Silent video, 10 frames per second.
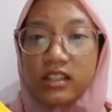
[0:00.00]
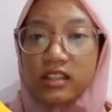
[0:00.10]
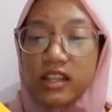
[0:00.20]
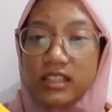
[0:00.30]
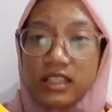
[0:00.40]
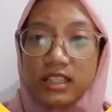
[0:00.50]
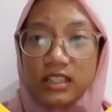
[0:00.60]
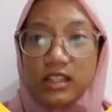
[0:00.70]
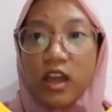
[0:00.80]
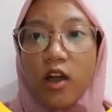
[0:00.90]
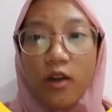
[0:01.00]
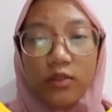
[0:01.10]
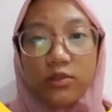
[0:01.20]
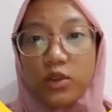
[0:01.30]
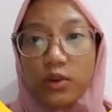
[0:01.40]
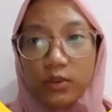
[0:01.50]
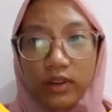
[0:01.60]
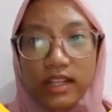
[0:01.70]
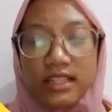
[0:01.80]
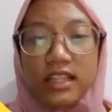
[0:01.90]
decision of your
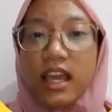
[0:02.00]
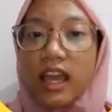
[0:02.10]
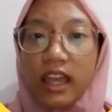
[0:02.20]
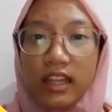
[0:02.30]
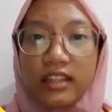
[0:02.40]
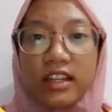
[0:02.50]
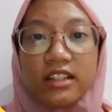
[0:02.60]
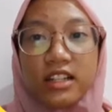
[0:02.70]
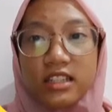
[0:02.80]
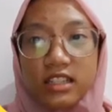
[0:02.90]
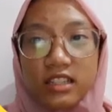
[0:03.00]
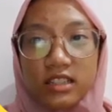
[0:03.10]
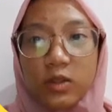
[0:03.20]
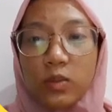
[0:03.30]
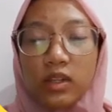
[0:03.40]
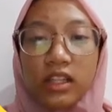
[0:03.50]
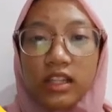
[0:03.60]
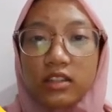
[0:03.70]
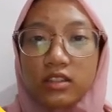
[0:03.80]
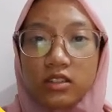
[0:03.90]
friends, and their decision will
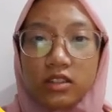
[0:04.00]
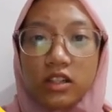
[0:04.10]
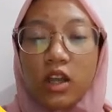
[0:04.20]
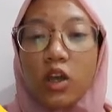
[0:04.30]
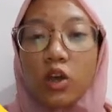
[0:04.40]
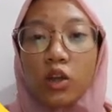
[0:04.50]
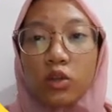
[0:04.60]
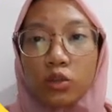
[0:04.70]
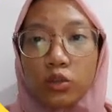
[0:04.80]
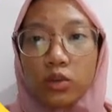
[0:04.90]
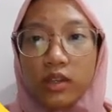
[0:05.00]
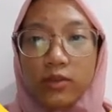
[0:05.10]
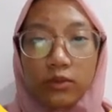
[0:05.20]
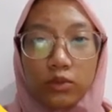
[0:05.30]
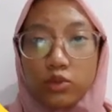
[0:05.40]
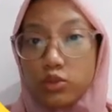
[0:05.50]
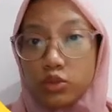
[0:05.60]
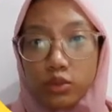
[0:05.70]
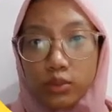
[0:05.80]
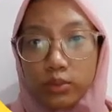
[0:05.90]
in turn to influence
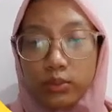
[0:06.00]
you.